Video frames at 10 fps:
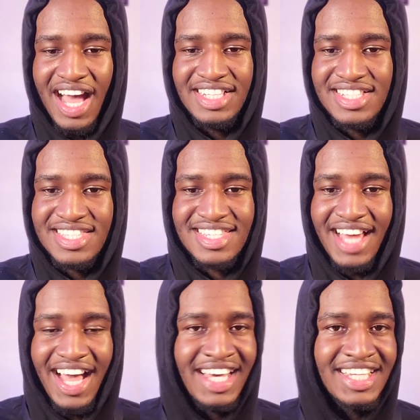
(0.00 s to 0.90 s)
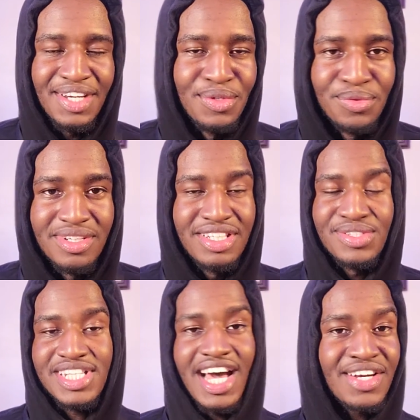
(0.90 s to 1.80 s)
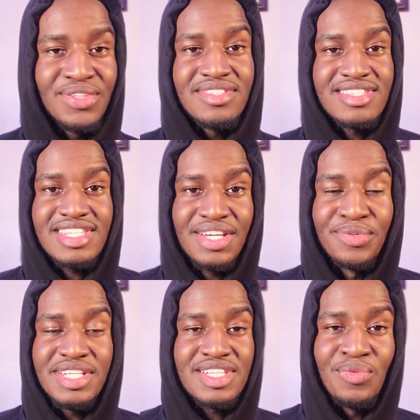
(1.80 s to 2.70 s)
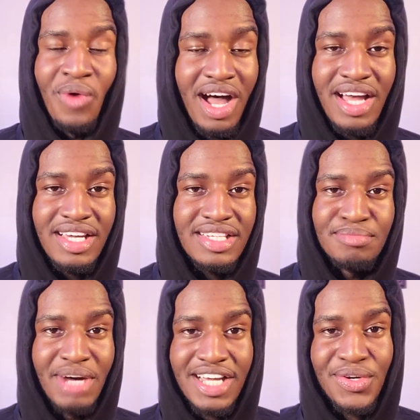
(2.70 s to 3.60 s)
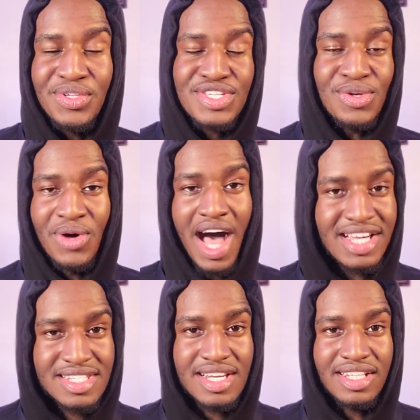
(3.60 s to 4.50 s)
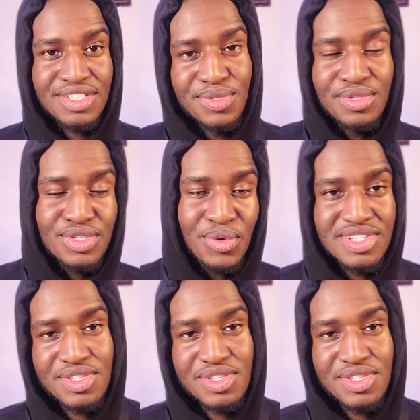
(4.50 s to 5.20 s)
I don't see a reason why Michael is so hostile towards